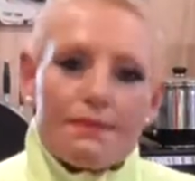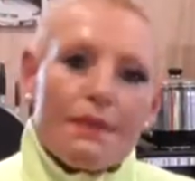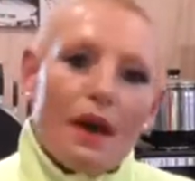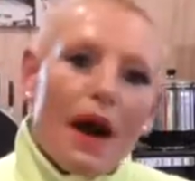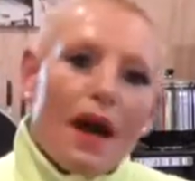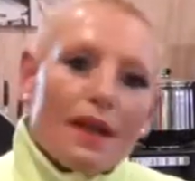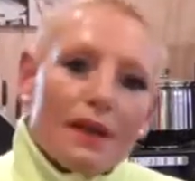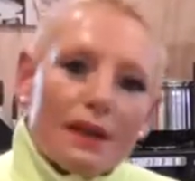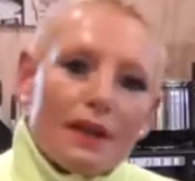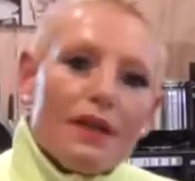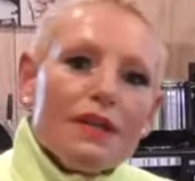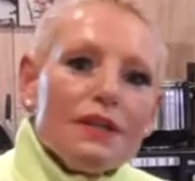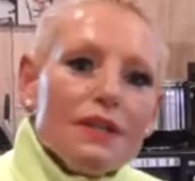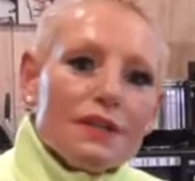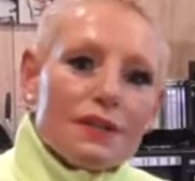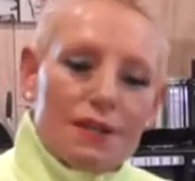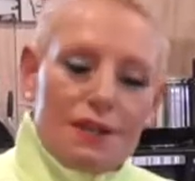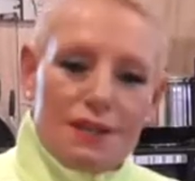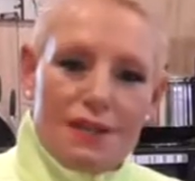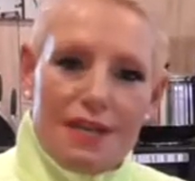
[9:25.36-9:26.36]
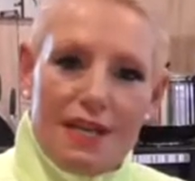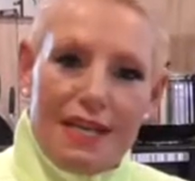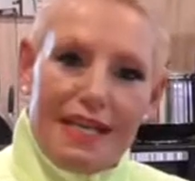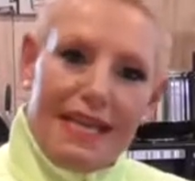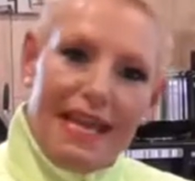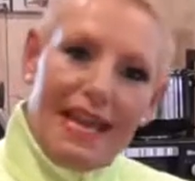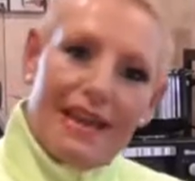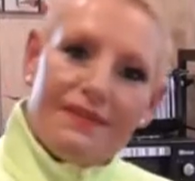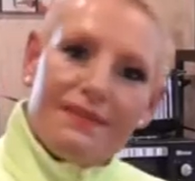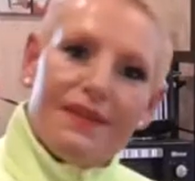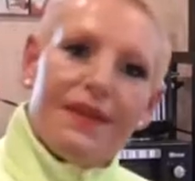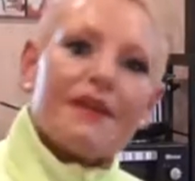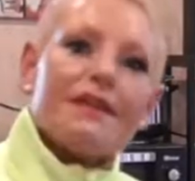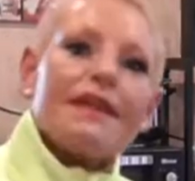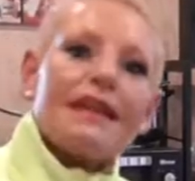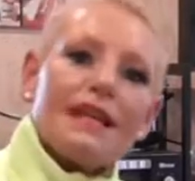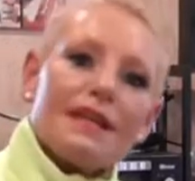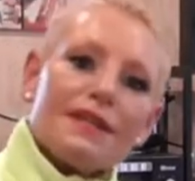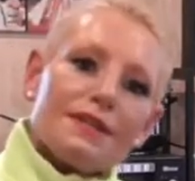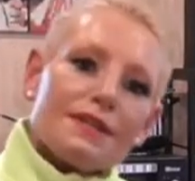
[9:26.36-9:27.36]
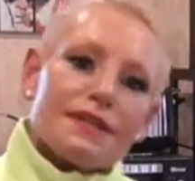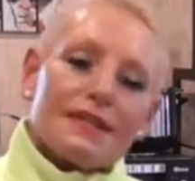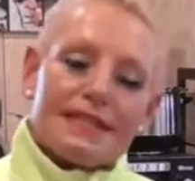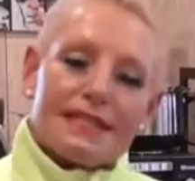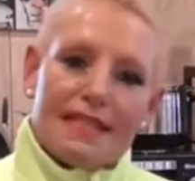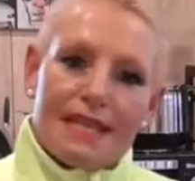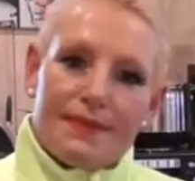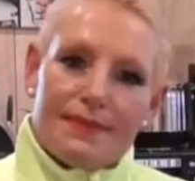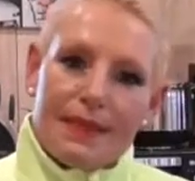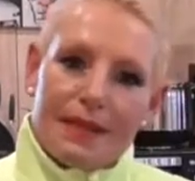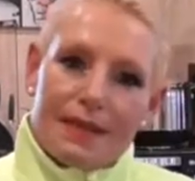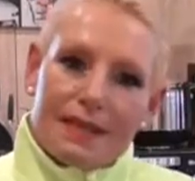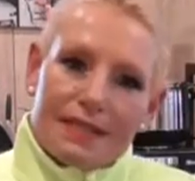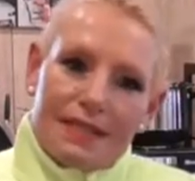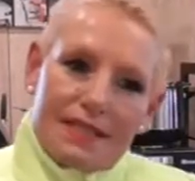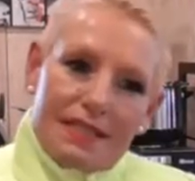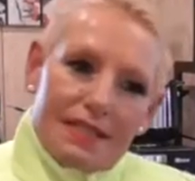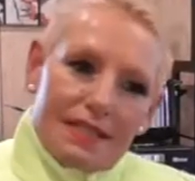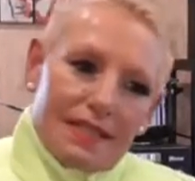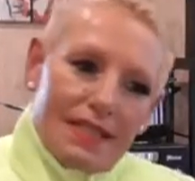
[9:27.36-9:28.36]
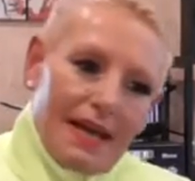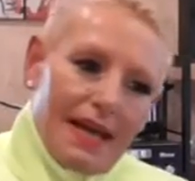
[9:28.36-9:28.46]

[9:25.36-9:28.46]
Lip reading: Micronutrition, again, very interesting because it's